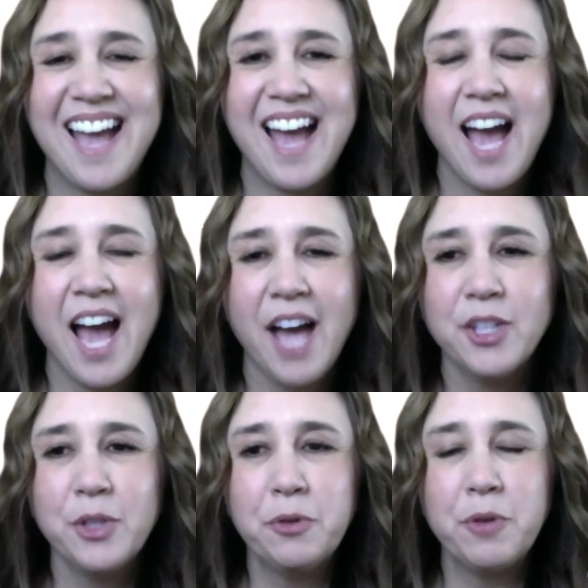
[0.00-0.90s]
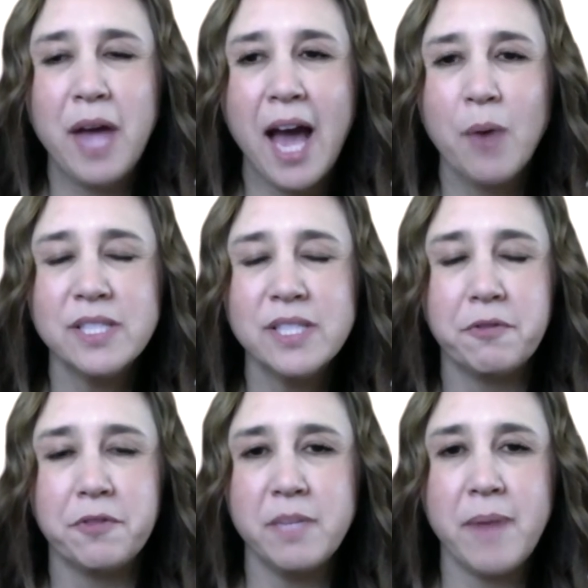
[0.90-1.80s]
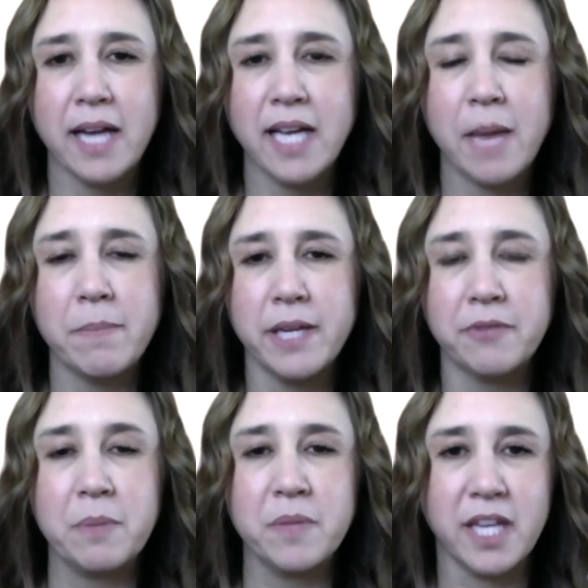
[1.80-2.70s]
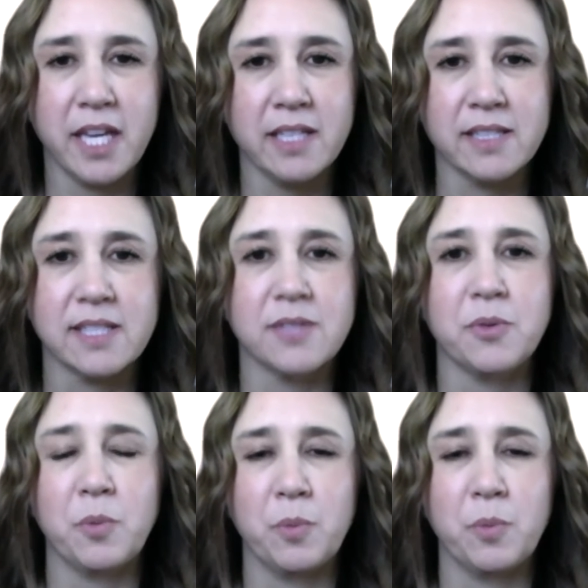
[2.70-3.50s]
How is the feedback coming from the kids?